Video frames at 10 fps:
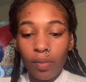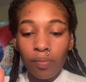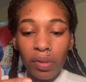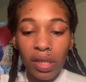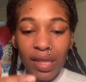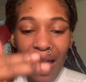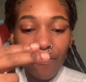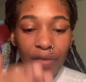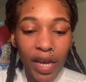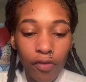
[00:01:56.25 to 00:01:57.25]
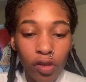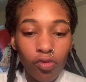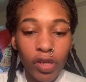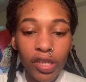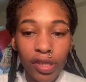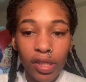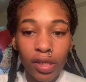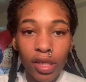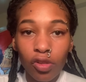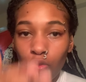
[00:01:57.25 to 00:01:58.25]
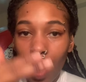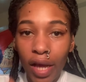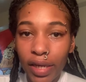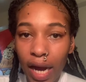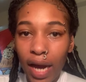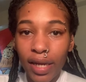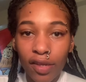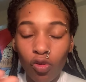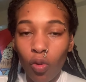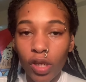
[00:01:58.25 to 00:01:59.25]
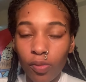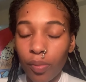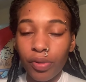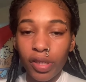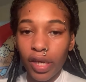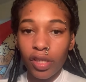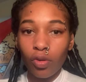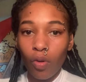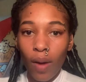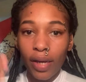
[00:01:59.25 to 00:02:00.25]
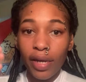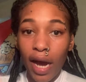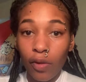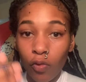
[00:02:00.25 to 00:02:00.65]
Be that very reason is why God has always been protecting you and why God